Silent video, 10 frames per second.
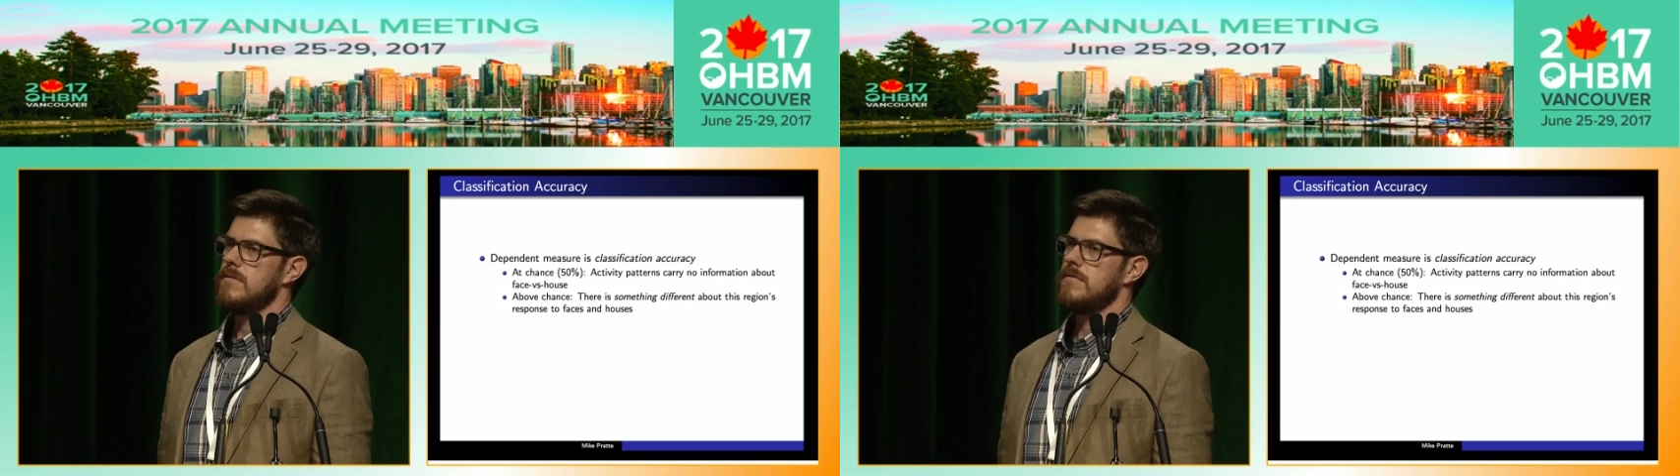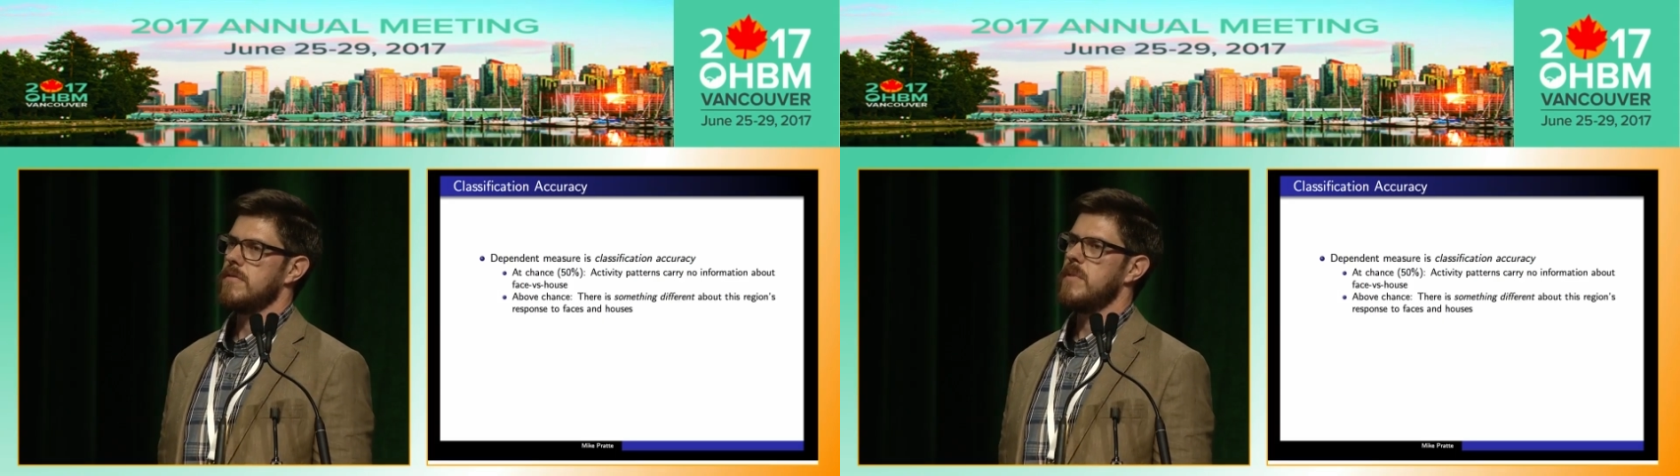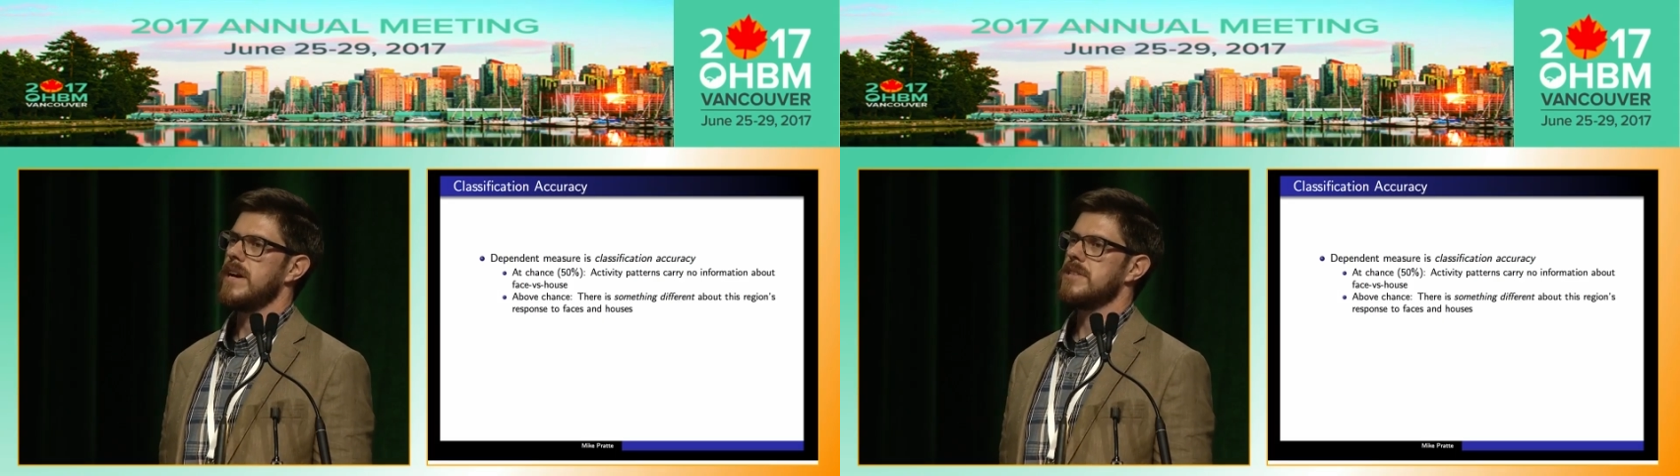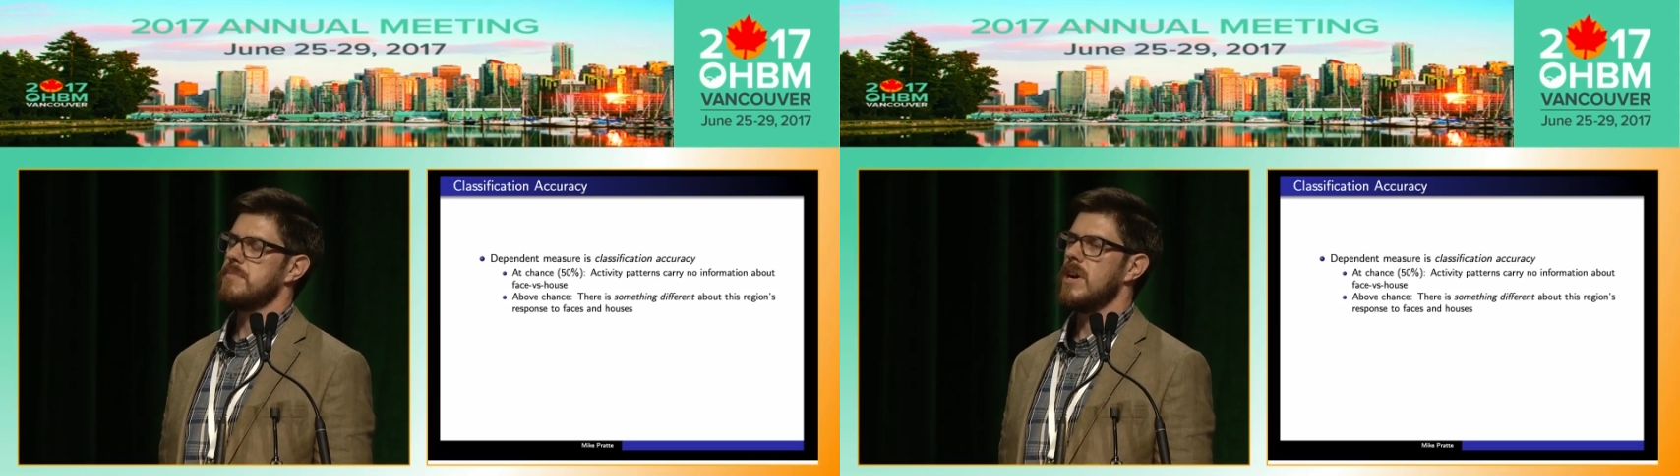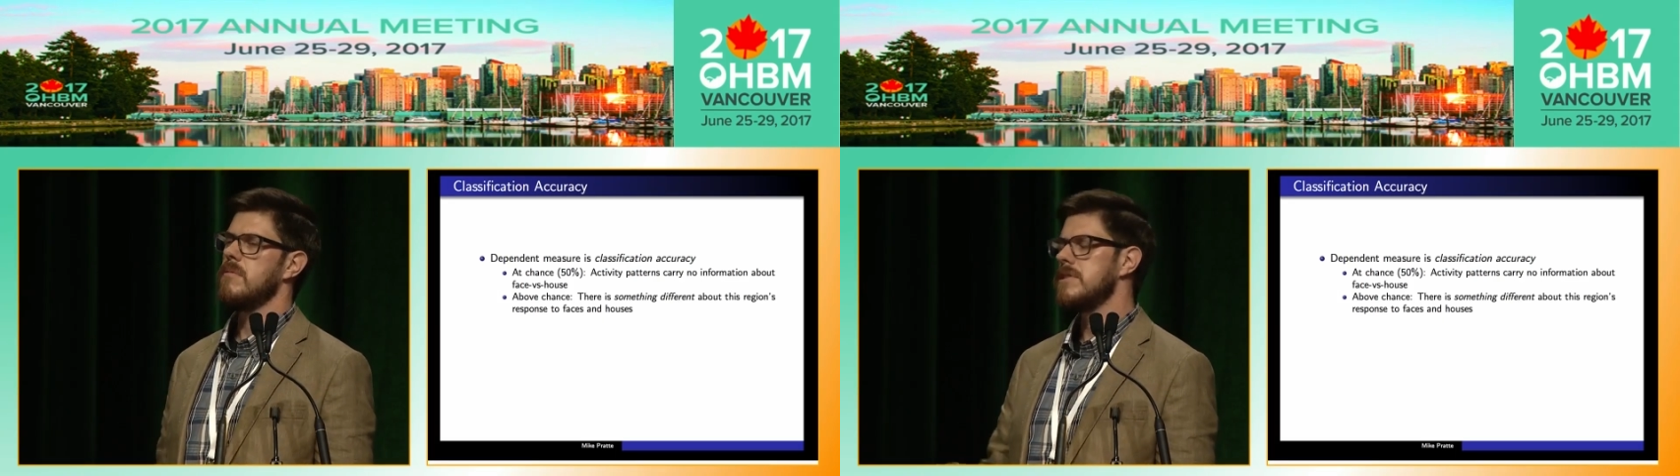for my
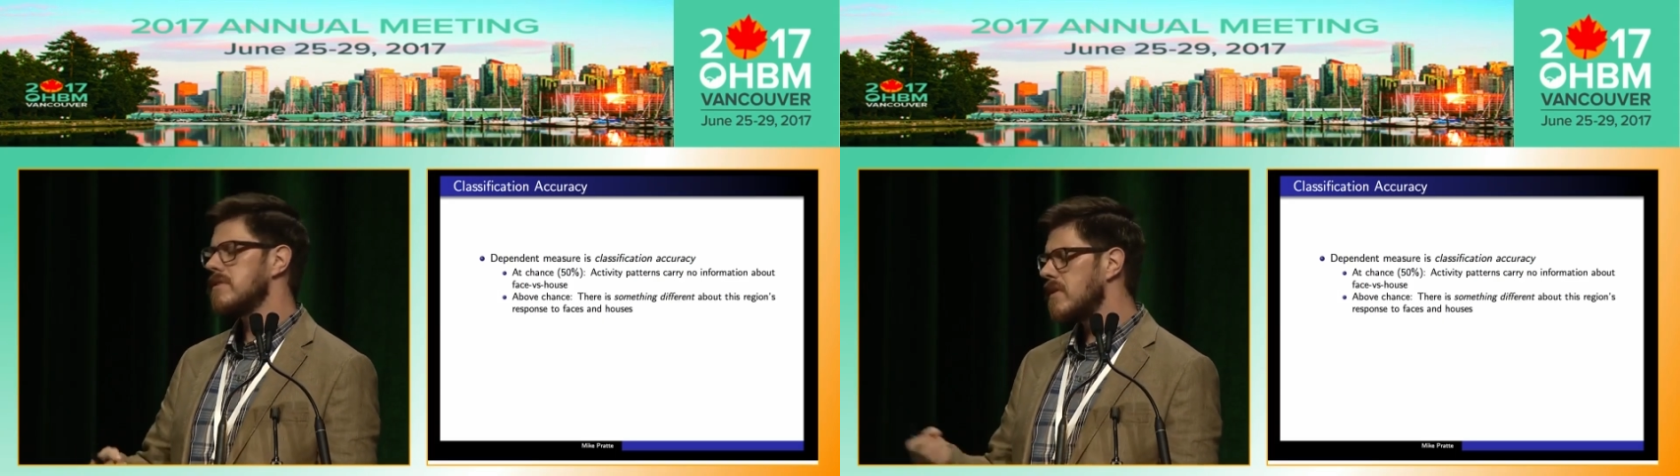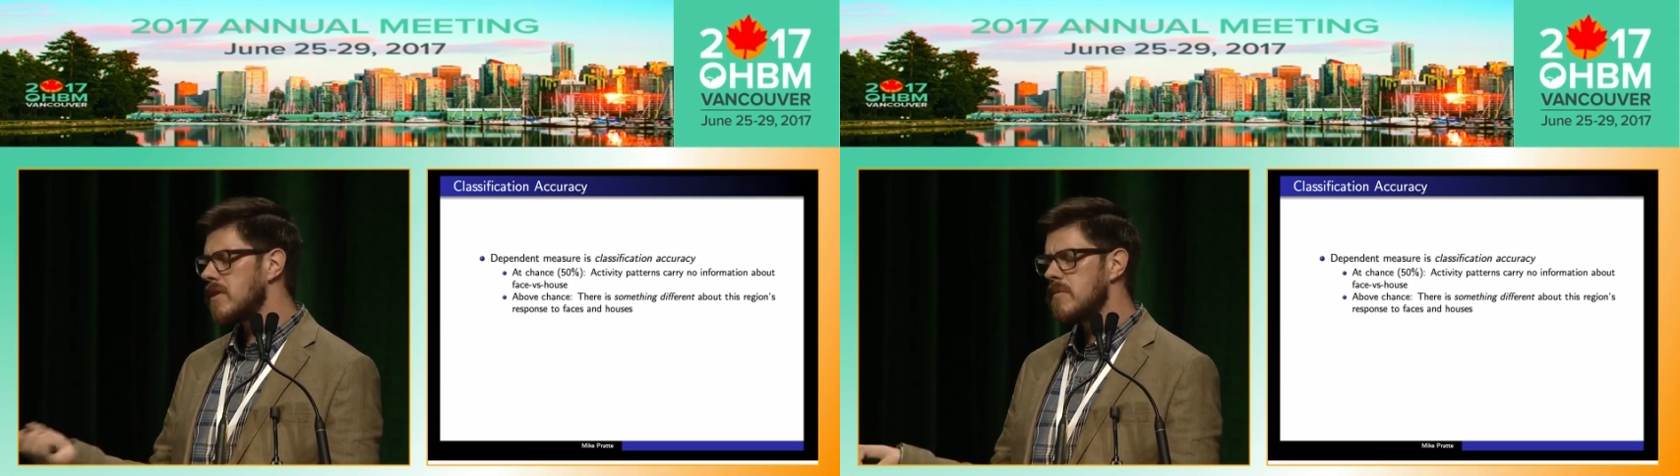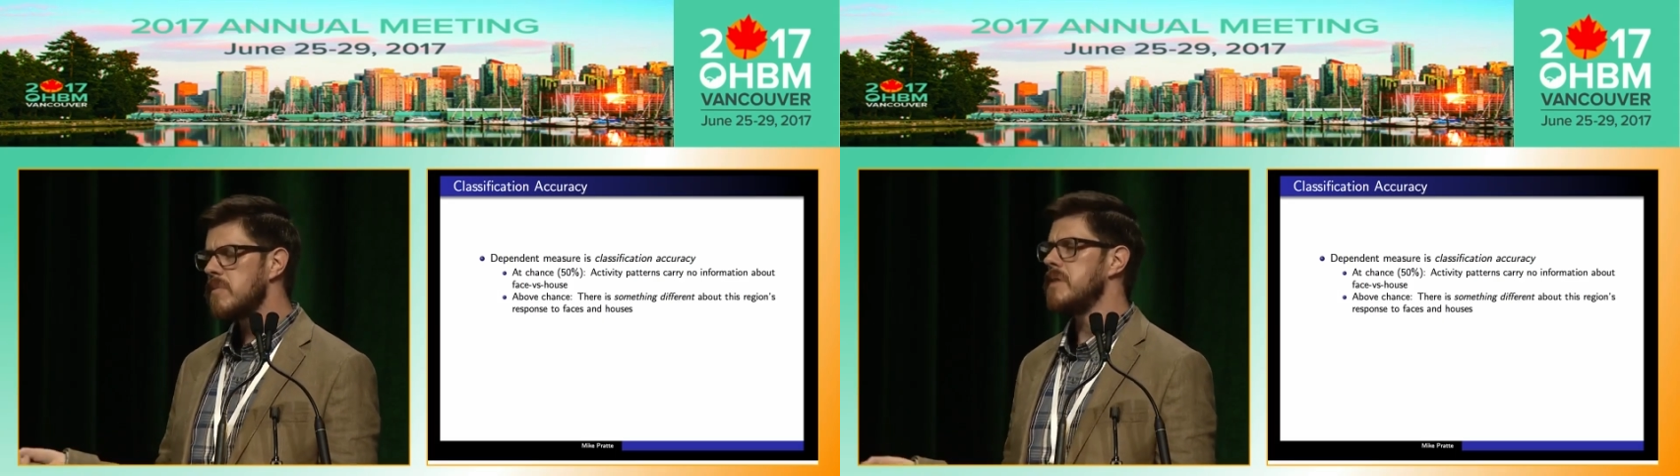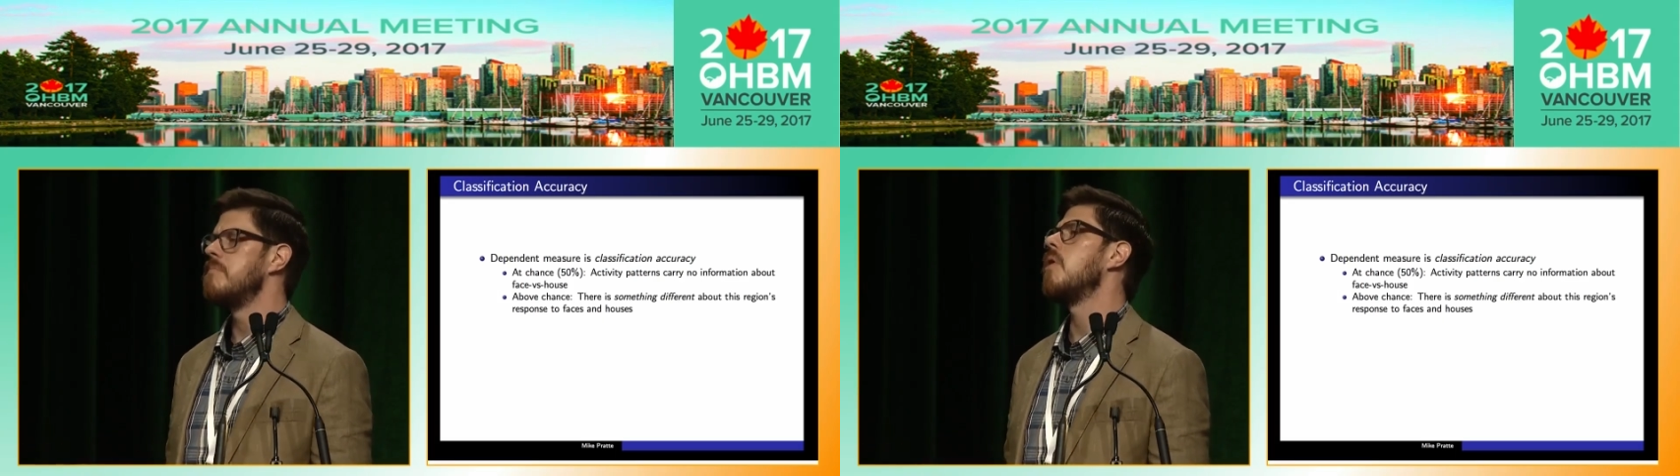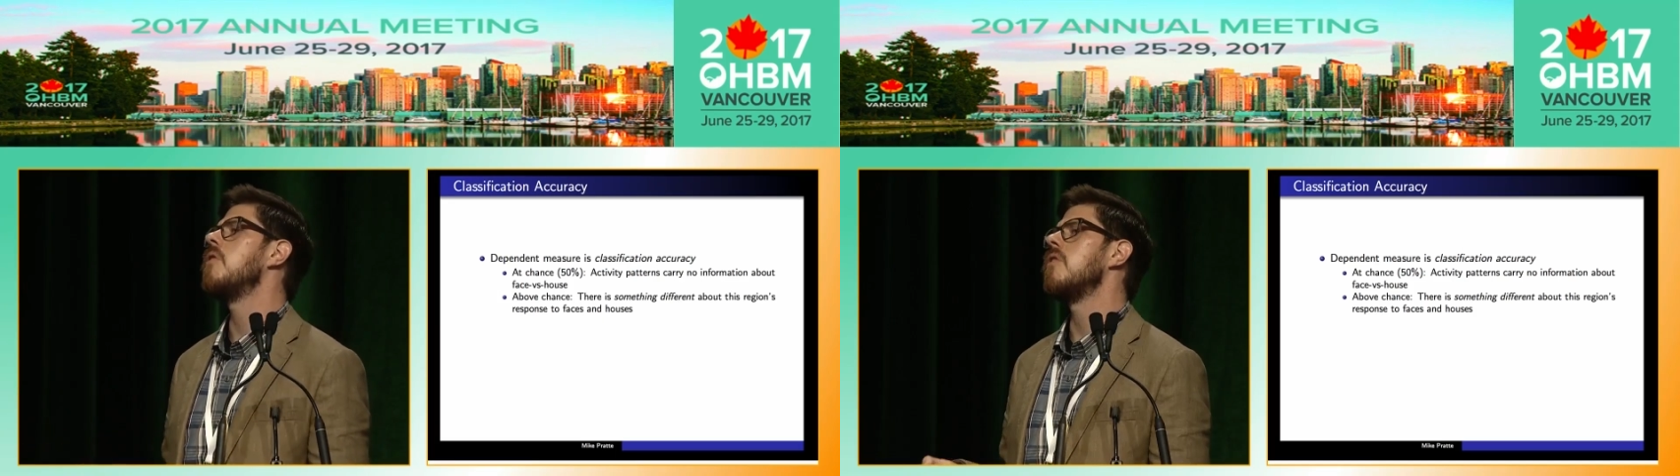experiments no longer mean
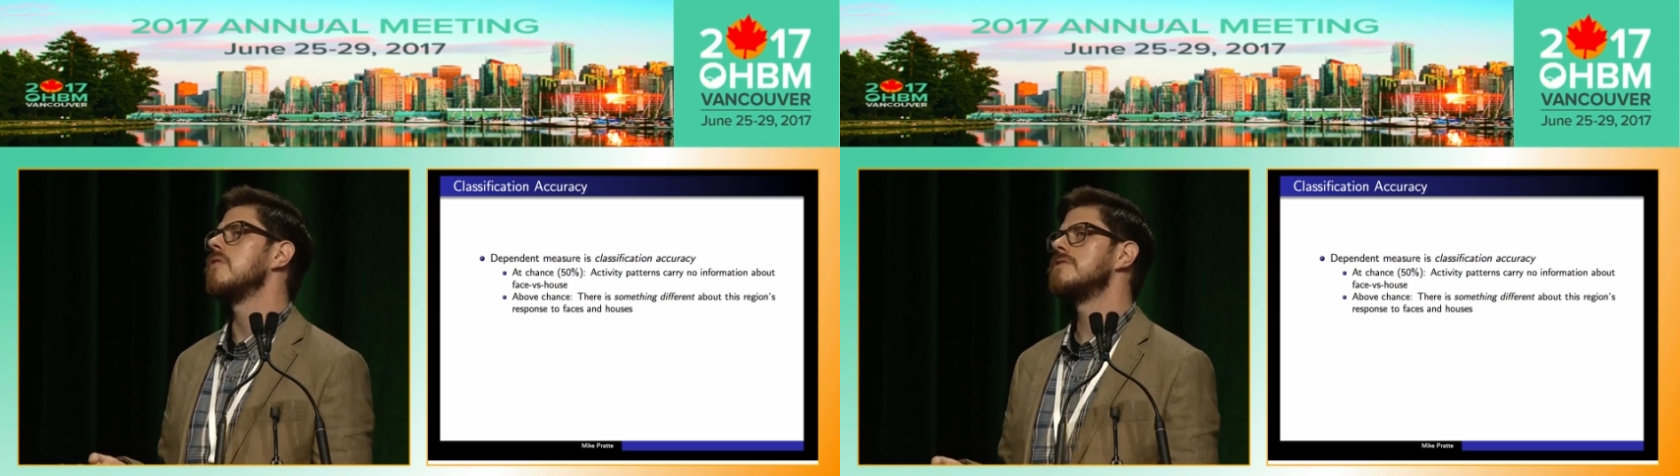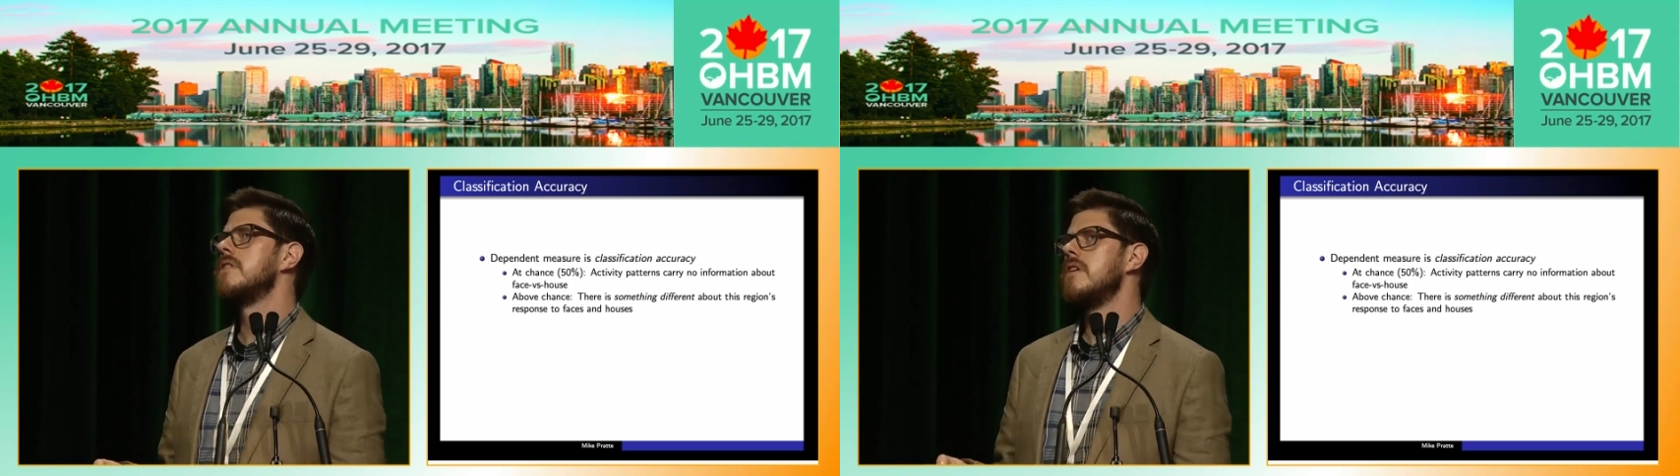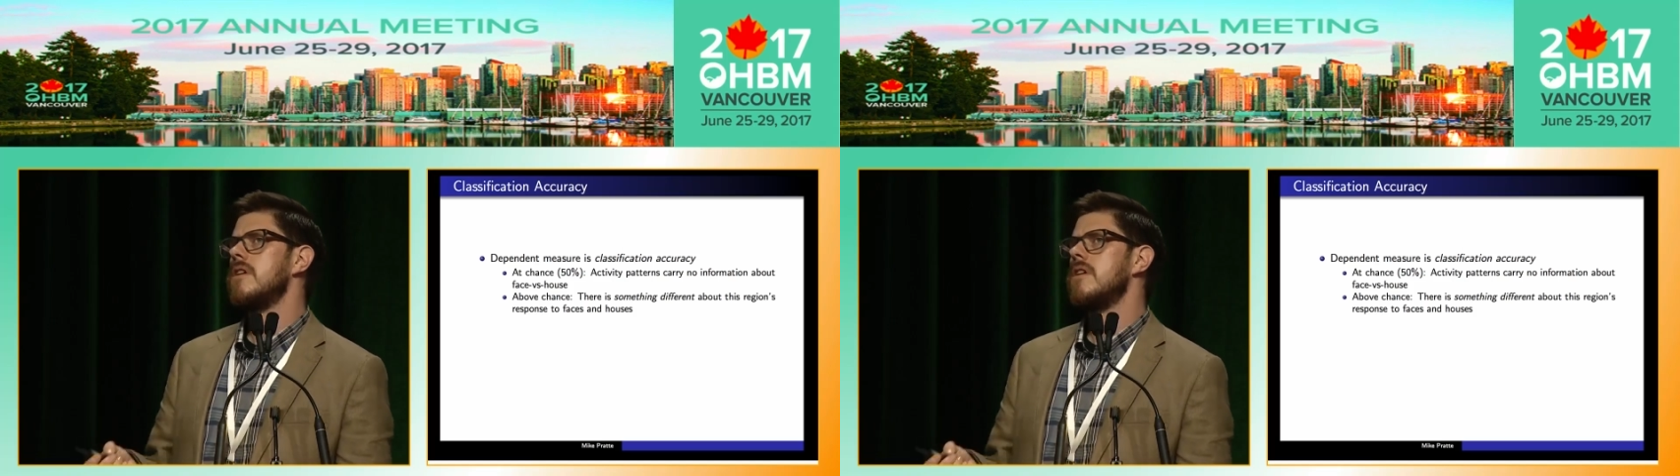bold